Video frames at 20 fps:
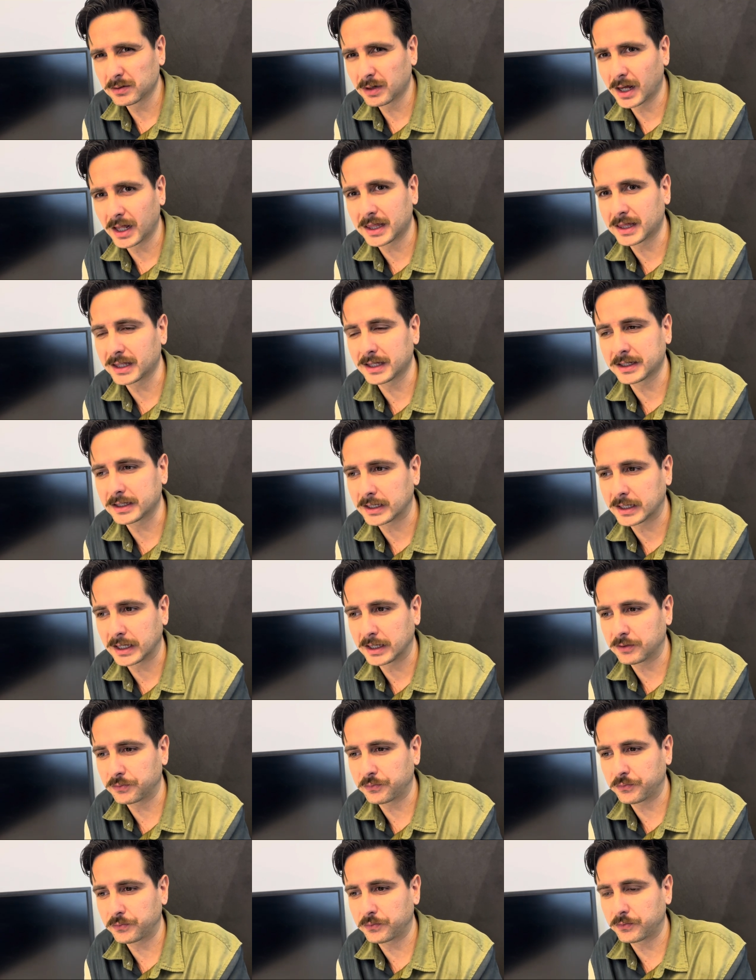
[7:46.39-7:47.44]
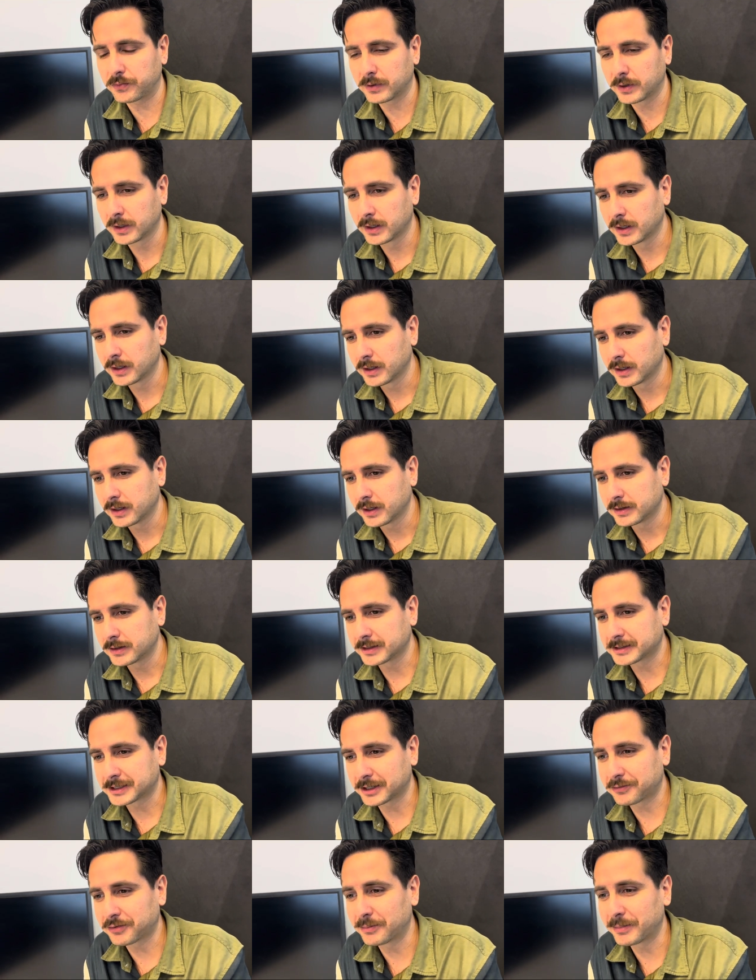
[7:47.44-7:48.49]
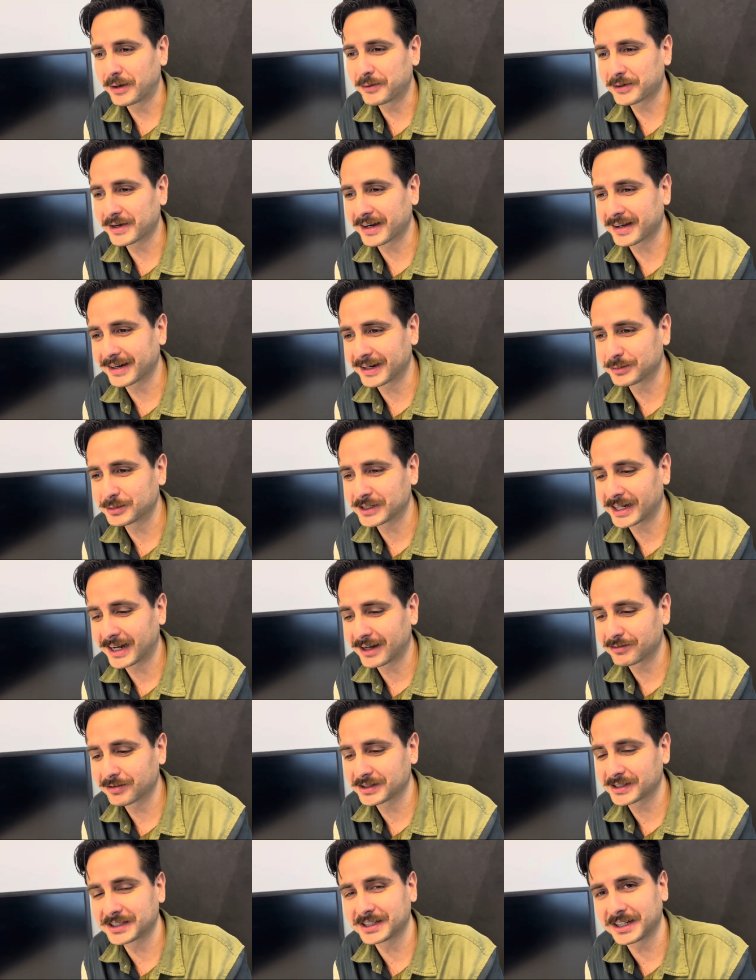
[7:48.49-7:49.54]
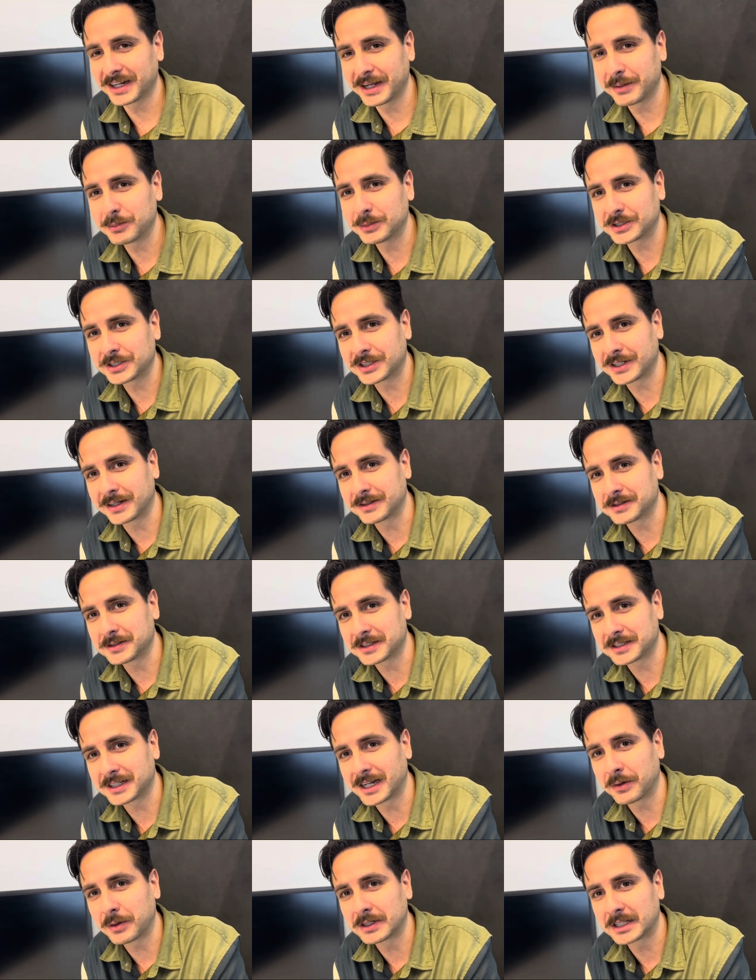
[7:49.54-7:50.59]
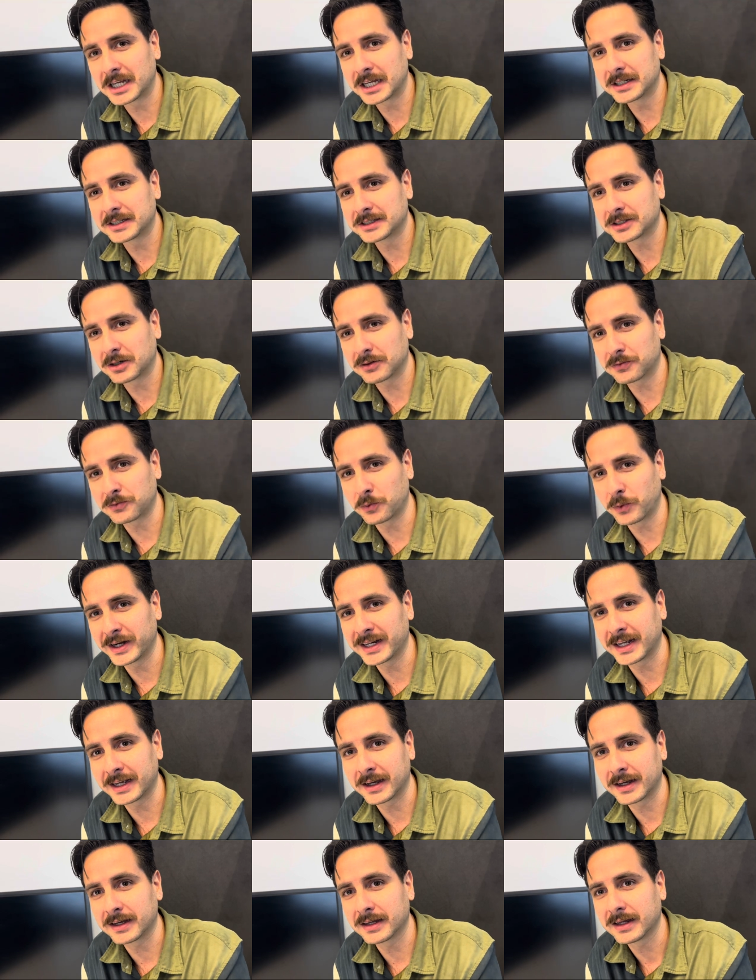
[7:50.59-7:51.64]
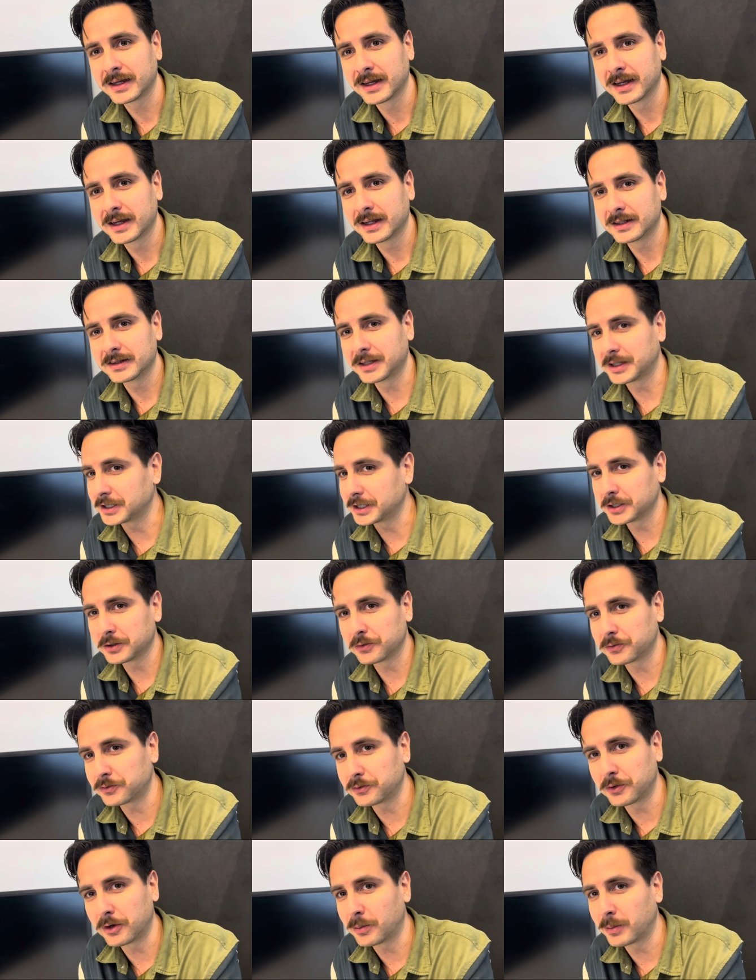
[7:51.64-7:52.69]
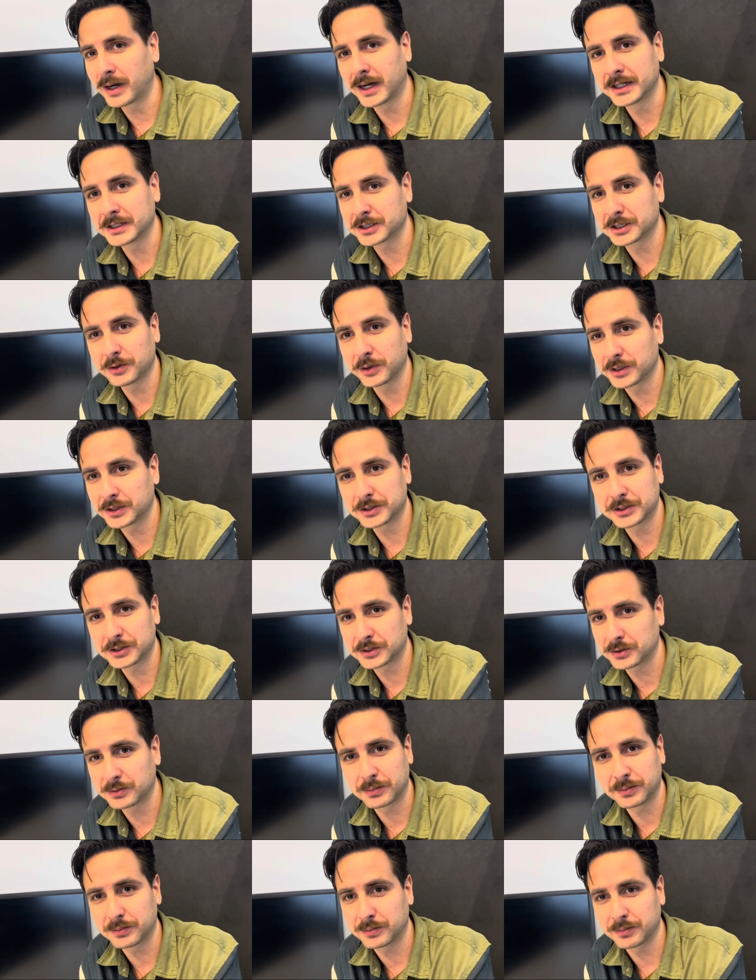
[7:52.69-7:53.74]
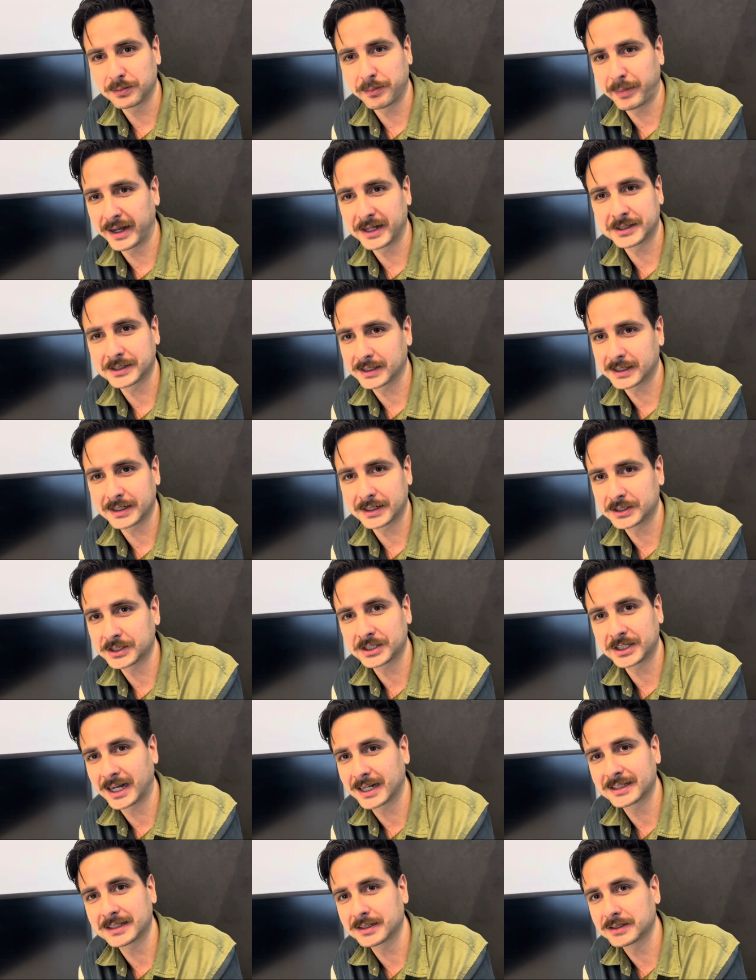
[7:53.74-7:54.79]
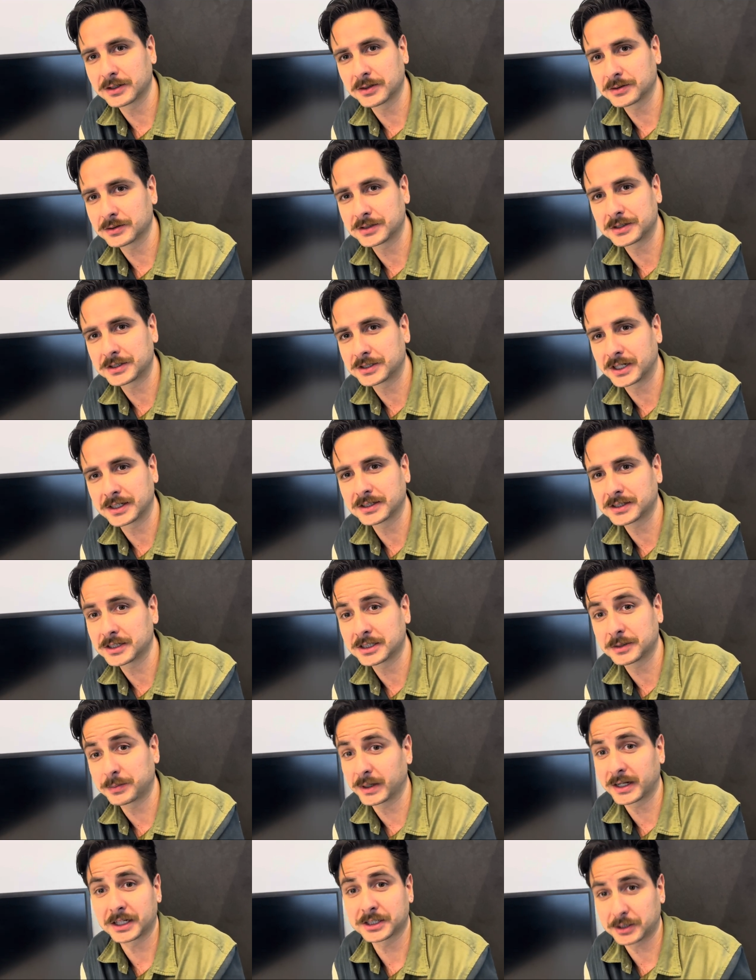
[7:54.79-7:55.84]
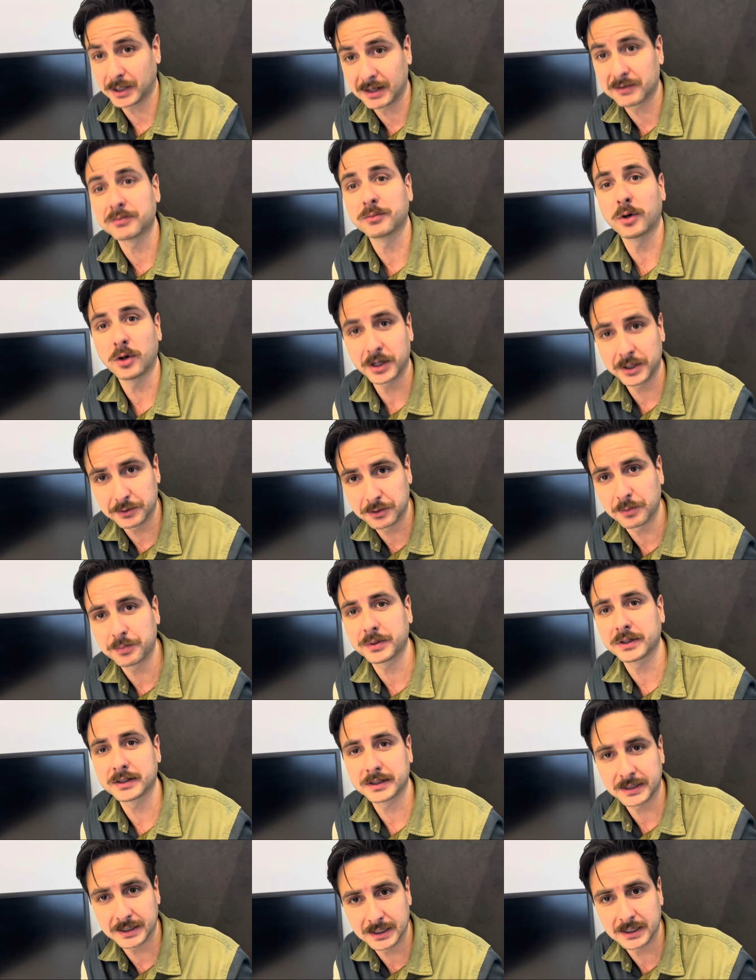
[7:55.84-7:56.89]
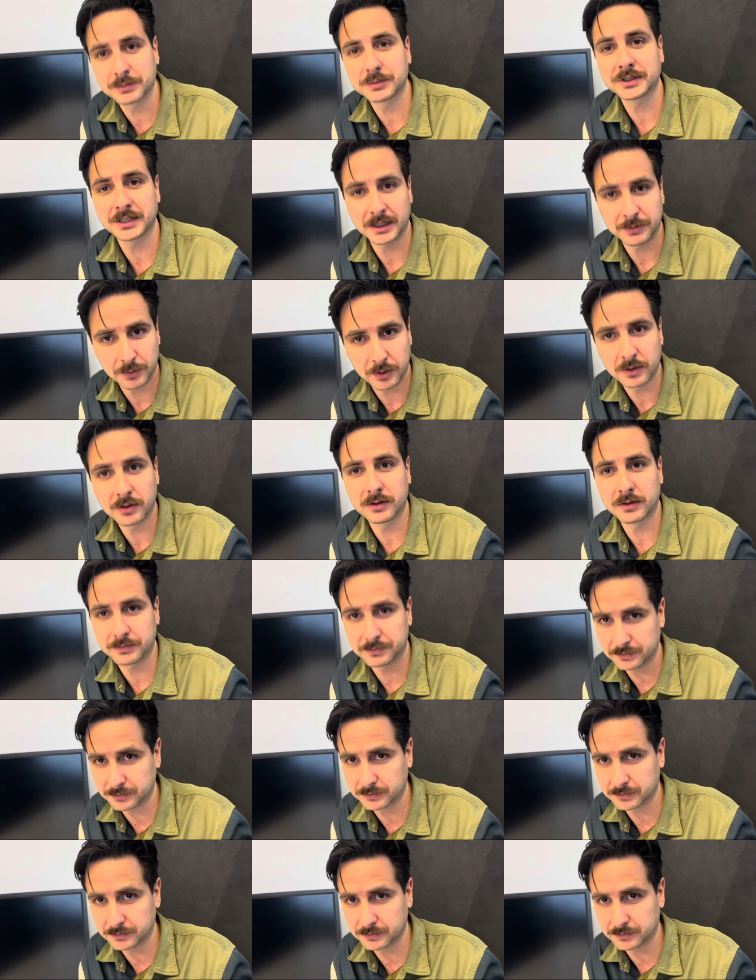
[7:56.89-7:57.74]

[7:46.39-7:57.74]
I think if the South America clubs have a slim chance nowadays of winning it the new format is going to basically shatter those chances because you have more European clubs and more